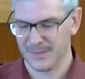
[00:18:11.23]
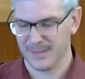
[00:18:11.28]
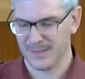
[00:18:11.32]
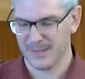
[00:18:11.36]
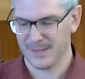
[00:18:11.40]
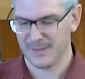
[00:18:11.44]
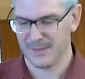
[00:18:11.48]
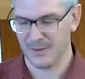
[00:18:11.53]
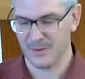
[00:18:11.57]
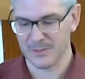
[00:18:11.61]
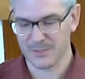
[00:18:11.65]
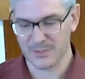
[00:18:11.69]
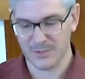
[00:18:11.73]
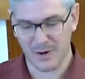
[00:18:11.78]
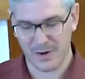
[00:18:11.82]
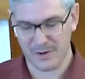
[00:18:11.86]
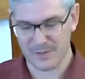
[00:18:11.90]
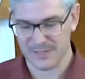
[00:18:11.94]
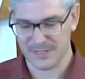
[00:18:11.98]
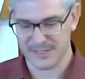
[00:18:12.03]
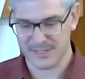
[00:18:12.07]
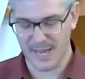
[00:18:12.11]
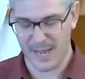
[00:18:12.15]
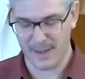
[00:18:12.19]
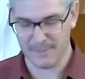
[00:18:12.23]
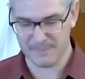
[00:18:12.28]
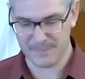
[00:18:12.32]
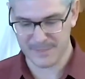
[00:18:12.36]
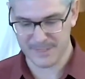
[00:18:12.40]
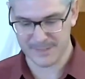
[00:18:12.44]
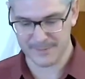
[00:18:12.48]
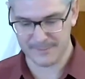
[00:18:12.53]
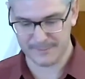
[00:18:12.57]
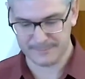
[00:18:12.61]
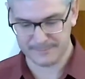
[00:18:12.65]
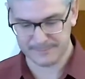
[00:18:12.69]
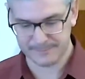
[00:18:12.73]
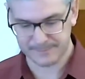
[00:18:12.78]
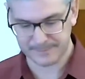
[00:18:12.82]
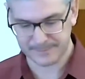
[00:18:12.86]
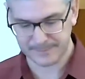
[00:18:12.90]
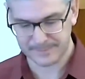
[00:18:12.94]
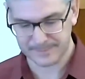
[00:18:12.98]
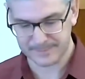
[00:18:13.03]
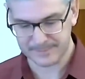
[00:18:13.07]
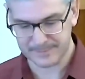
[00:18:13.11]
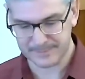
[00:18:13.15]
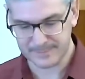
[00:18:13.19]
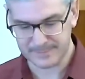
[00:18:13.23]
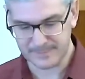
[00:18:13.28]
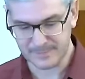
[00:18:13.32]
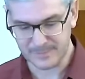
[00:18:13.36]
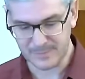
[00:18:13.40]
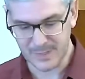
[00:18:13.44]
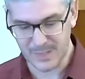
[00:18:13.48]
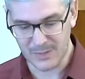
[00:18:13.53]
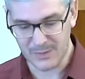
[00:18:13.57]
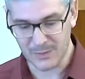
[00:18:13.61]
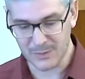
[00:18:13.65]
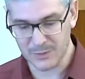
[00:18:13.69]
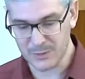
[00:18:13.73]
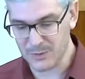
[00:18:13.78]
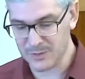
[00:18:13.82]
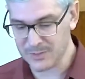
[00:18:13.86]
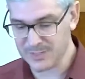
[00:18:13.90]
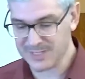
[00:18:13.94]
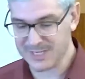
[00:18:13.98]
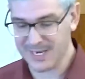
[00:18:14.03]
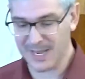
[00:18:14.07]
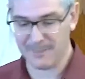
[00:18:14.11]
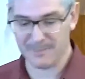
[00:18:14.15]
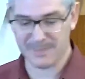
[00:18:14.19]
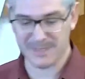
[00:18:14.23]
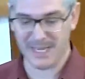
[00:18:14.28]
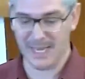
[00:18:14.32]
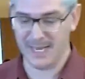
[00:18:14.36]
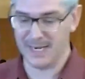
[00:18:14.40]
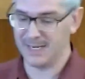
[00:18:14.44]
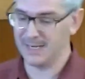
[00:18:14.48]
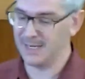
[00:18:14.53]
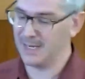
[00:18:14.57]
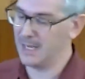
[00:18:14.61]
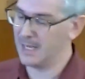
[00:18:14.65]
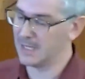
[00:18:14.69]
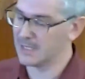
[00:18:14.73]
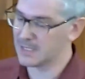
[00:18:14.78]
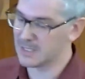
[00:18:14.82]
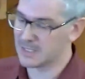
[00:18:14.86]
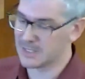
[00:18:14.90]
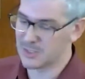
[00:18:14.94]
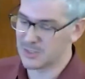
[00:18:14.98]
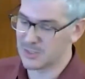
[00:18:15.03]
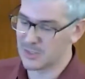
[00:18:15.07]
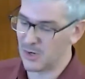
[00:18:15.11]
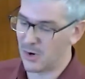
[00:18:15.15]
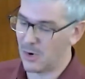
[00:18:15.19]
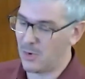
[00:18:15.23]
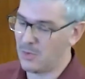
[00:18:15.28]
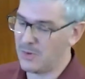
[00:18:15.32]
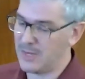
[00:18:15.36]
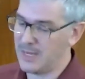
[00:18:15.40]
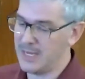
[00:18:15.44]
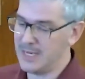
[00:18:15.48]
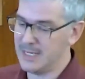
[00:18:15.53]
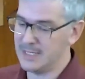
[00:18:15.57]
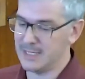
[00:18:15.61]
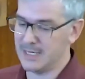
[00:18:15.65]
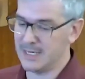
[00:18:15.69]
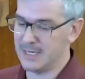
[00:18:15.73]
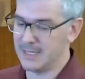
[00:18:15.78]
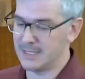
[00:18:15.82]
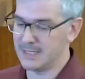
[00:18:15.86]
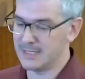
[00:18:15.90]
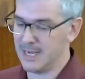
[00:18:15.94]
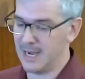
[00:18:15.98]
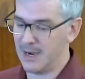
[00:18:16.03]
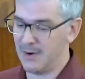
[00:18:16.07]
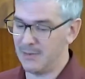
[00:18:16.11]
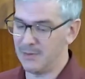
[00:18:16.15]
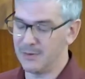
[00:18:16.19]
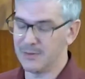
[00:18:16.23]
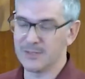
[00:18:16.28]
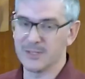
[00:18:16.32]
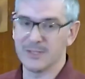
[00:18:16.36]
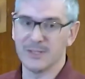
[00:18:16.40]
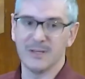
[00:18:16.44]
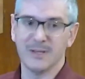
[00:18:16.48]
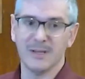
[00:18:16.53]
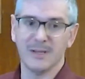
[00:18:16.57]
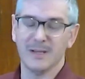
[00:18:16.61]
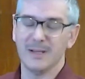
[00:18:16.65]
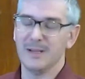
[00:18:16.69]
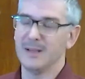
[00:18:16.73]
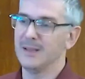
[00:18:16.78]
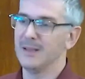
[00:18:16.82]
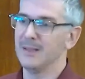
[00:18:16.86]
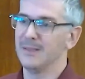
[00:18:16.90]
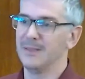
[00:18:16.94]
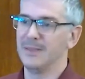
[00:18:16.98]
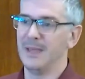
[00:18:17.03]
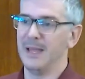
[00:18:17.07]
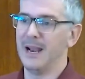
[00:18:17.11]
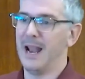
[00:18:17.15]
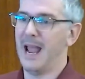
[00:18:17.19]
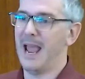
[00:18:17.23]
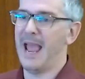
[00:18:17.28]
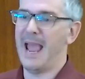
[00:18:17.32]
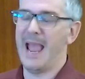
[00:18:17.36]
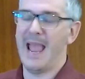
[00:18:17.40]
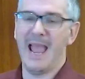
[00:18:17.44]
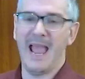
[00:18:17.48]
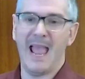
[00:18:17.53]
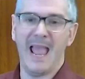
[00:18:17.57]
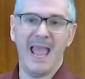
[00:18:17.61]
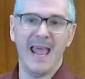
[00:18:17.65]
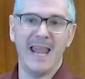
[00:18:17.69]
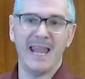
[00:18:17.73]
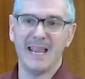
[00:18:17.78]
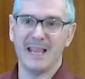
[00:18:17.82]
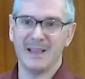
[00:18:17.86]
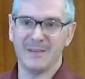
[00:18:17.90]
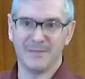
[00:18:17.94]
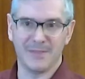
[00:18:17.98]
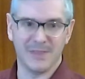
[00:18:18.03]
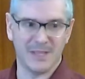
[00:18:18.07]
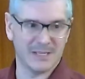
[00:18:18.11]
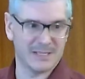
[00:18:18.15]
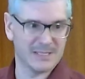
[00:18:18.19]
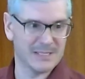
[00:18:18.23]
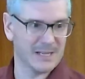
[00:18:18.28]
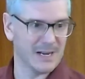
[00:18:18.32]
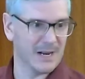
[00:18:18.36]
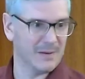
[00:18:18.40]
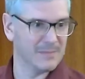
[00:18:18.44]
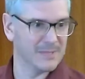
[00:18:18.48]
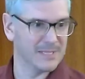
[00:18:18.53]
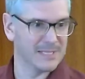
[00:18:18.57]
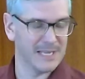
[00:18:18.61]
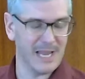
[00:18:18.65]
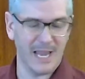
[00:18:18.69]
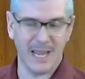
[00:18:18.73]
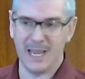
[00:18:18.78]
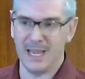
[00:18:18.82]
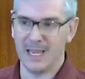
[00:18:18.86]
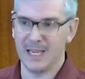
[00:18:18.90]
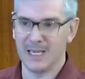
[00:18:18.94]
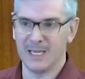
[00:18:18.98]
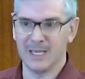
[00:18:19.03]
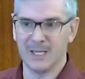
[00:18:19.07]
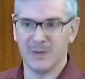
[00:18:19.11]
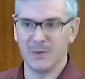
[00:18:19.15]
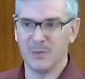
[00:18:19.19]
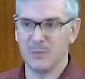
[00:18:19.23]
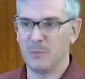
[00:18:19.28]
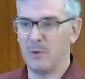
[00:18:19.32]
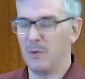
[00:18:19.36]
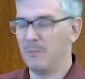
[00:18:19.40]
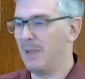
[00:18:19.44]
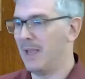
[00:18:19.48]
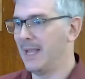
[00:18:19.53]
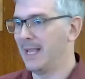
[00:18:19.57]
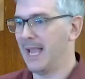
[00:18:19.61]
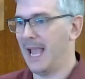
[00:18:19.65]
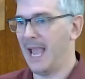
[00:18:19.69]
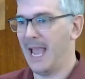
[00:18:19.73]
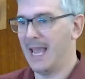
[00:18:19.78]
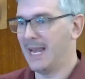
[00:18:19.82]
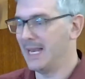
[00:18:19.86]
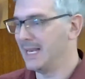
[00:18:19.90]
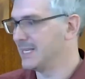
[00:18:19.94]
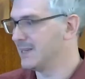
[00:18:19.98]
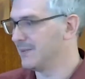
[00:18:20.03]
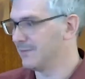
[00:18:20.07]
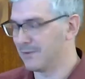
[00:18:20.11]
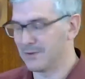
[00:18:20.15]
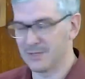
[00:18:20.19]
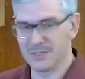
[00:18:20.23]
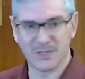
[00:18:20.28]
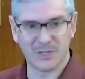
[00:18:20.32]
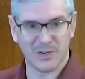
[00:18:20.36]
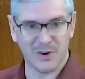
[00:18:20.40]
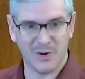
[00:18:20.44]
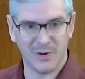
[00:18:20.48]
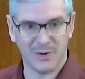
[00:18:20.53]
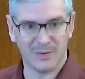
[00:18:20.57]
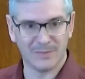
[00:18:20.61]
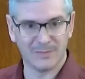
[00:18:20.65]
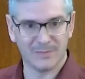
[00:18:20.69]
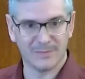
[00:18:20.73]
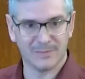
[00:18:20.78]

Those are our steps. Those are our steps. And it's so easy to doubt that any of this that I'm saying will make any difference at all.